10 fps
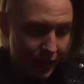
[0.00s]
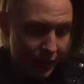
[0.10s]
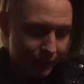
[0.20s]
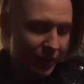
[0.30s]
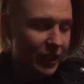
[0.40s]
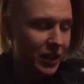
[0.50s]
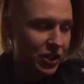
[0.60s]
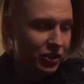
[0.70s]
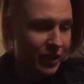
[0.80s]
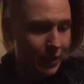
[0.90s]
And finally
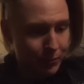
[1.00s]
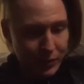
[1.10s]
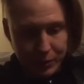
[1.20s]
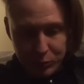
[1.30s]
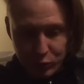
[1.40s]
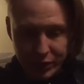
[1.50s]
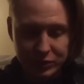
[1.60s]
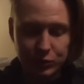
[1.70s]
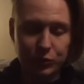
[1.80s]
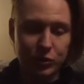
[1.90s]
she said in between
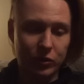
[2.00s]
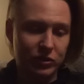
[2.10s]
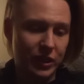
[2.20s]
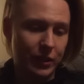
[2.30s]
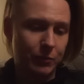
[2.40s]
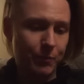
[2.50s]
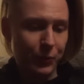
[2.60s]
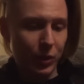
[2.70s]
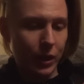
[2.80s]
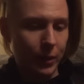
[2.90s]
two songs that
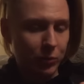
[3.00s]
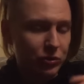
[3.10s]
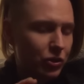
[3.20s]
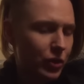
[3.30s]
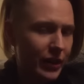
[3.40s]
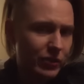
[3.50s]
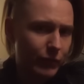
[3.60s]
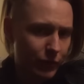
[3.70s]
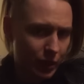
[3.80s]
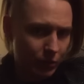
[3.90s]
I'm going to try
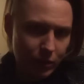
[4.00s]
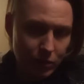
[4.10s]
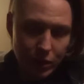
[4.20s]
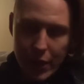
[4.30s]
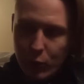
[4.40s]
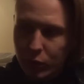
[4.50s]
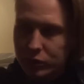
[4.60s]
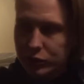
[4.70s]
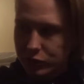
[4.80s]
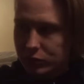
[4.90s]
something. Can everyone
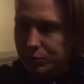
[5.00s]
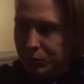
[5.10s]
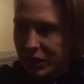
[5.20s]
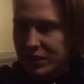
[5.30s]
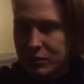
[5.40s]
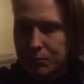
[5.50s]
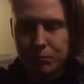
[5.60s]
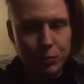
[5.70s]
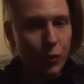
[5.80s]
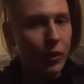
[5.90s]
just please
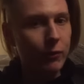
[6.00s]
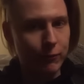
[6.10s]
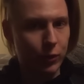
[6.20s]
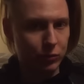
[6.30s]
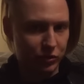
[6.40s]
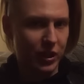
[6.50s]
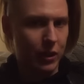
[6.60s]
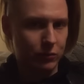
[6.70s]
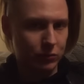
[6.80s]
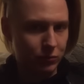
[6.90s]
put their phones
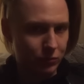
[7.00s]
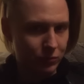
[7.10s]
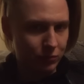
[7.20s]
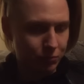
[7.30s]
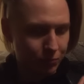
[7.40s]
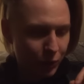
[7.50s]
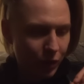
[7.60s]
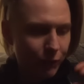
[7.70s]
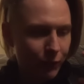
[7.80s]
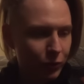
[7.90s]
down? Put
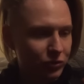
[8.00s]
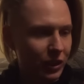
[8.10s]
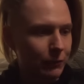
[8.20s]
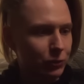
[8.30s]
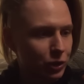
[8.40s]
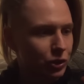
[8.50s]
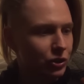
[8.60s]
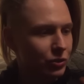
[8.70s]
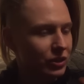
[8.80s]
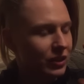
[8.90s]
their phones down for
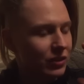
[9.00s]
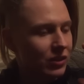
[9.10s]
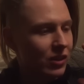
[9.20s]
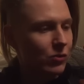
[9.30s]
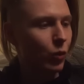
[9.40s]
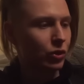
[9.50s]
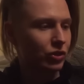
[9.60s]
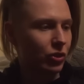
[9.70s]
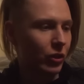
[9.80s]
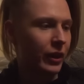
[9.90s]
just, just this one
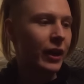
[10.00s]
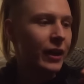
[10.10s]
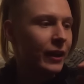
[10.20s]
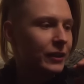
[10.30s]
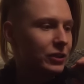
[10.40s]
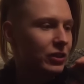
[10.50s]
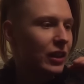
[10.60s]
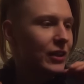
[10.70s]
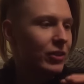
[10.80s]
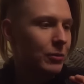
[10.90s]
song and just
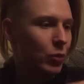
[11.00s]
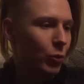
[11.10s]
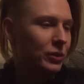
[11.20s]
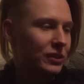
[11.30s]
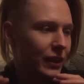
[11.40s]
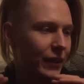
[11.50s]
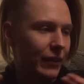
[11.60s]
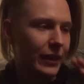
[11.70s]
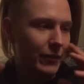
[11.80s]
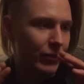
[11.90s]
live in the moment
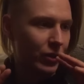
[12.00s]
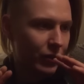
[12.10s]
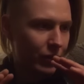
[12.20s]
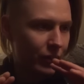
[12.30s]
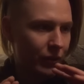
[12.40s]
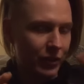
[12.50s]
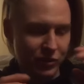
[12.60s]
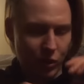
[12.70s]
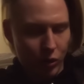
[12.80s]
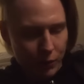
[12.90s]
and live the
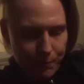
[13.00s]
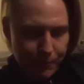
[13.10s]
song.